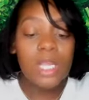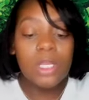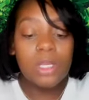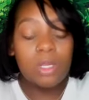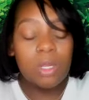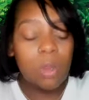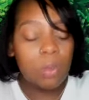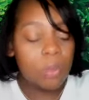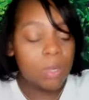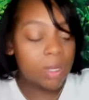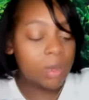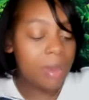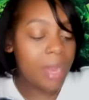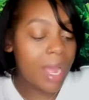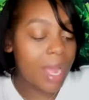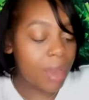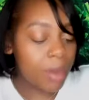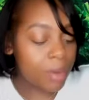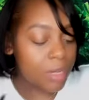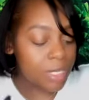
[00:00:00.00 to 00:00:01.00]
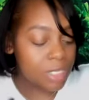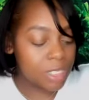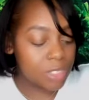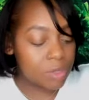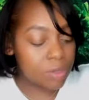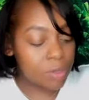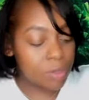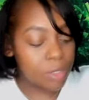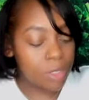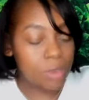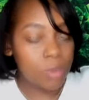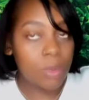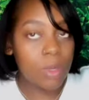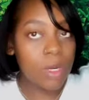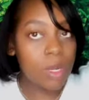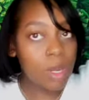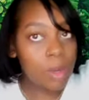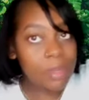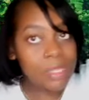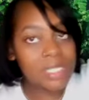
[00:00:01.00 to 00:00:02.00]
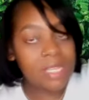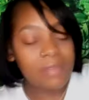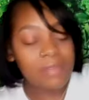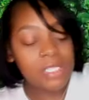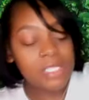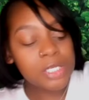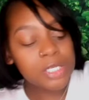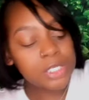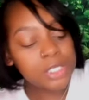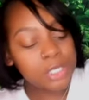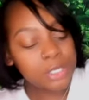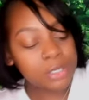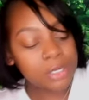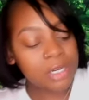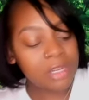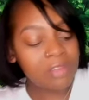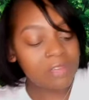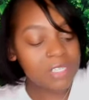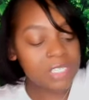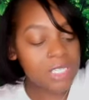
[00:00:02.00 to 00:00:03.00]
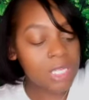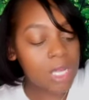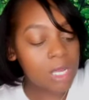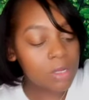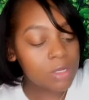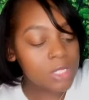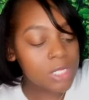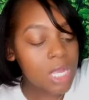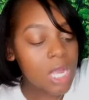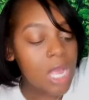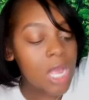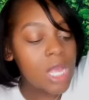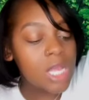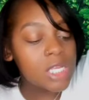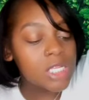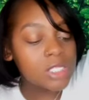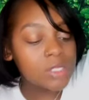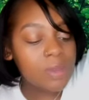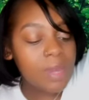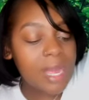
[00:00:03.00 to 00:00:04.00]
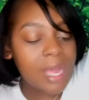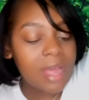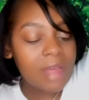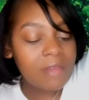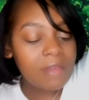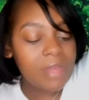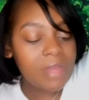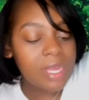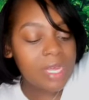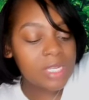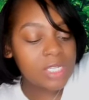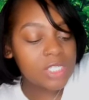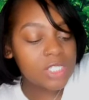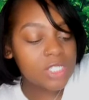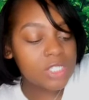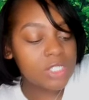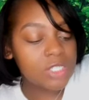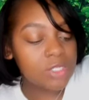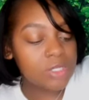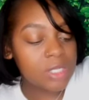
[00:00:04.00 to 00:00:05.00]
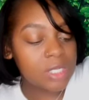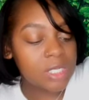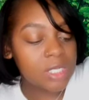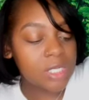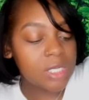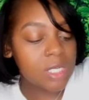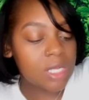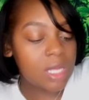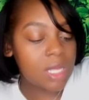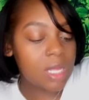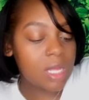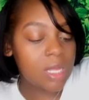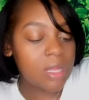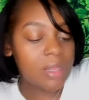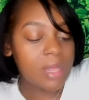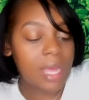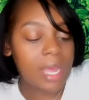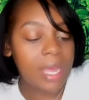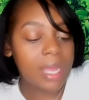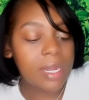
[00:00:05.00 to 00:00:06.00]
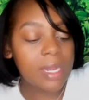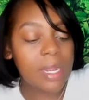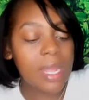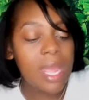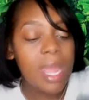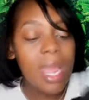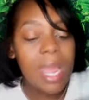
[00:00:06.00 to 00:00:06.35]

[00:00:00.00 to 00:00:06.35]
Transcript: you know, when you're out and it's cool, you want to always have a t-shirt underneath his clothes. So I have extra that.